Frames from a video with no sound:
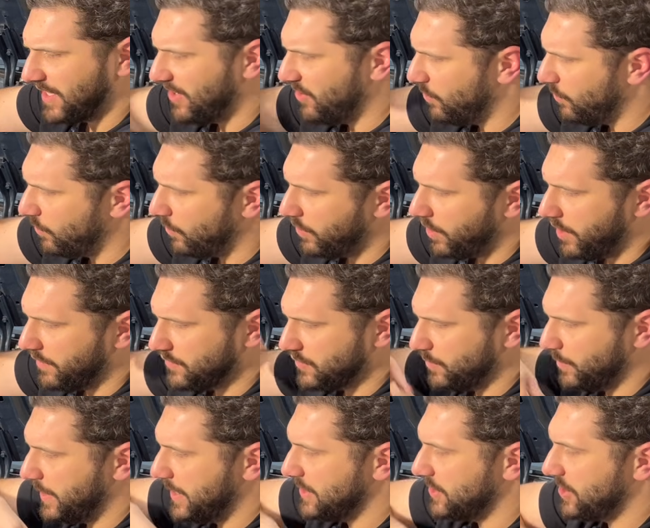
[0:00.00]
an on-off
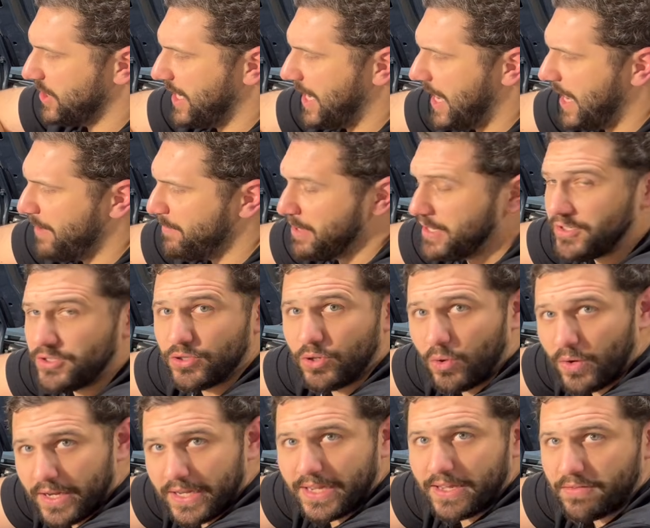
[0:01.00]
switch. I'm
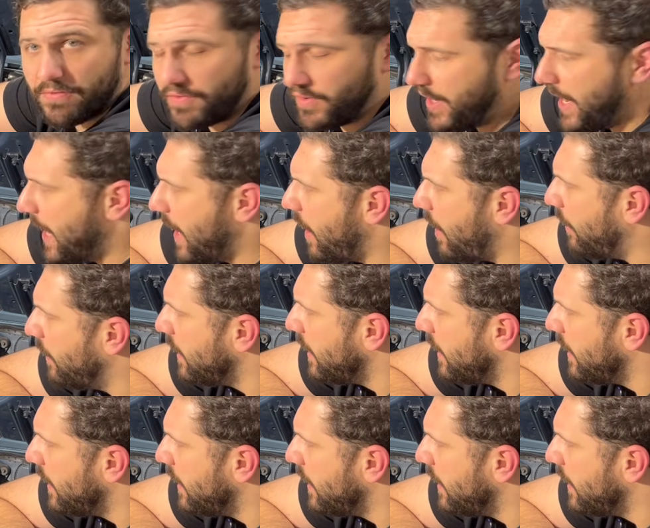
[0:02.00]
enjoying it for now.